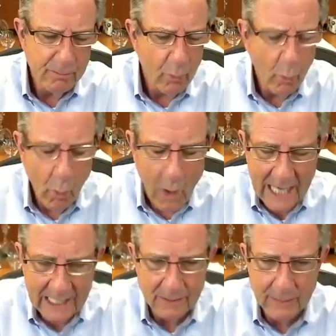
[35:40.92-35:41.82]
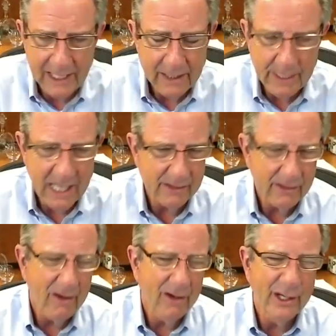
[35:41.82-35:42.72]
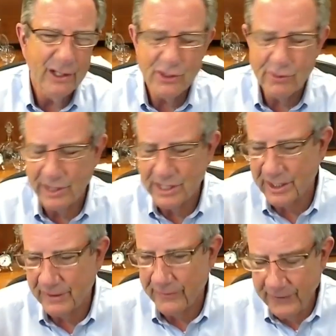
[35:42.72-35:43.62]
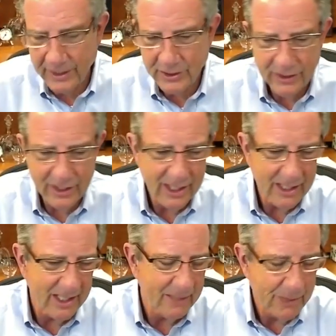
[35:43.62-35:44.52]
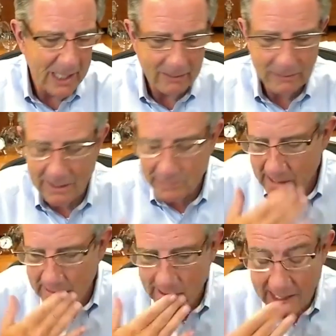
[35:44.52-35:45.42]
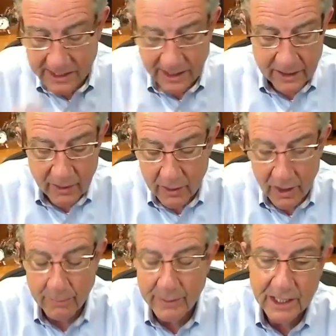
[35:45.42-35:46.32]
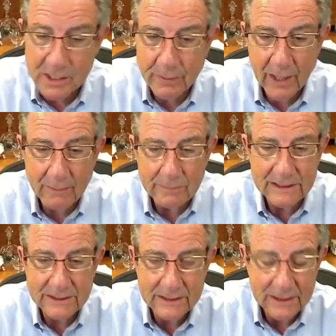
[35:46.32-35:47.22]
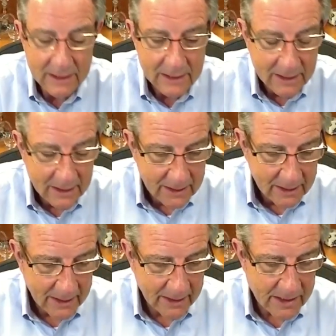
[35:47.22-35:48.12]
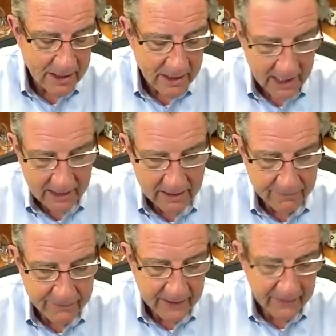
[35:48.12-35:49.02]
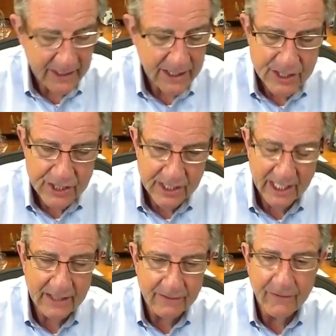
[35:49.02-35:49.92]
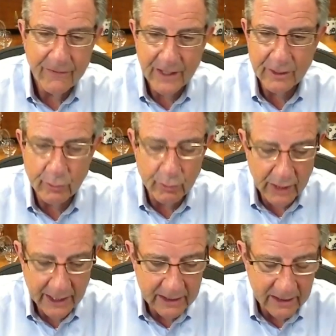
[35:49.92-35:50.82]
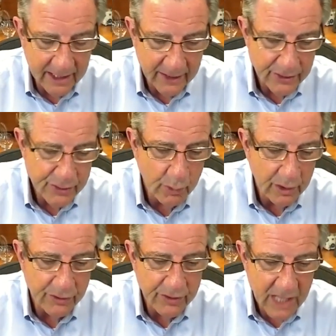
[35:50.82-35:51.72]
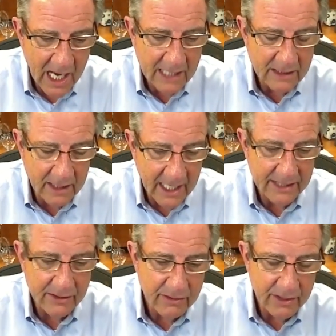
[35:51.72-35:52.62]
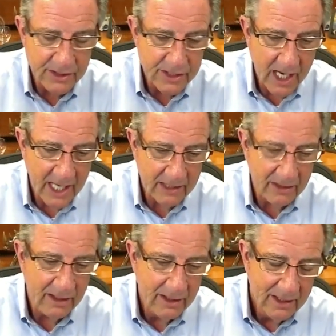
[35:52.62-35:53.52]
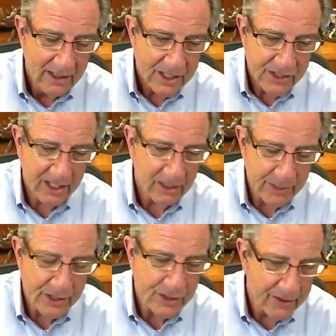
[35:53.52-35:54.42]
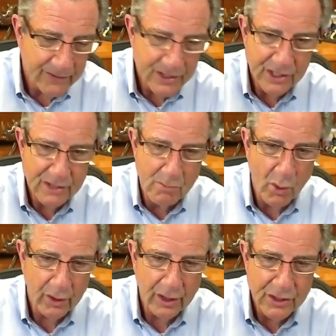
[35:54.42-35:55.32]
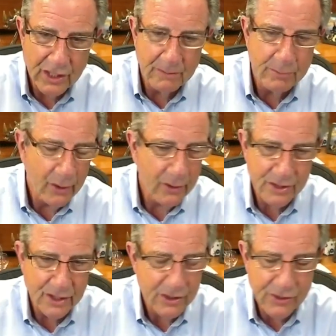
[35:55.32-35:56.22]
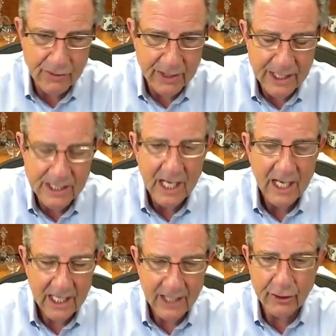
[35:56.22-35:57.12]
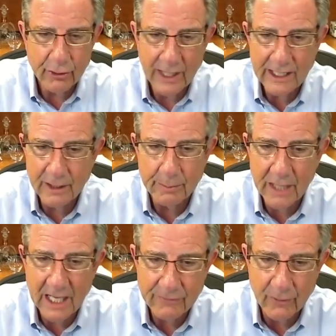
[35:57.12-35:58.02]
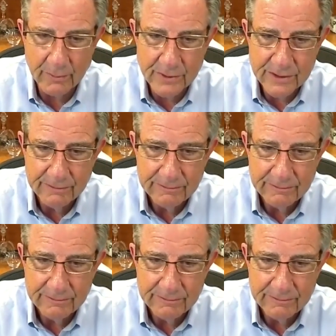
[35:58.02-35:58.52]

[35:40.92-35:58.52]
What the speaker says: whacking me about our industry's inefficient and blah, blah, blah, blah. I said, you know what our biggest problem is that the various state and federal regulators will not let the title, settlement services, mortgage, and brokerage industries integrate their platforms.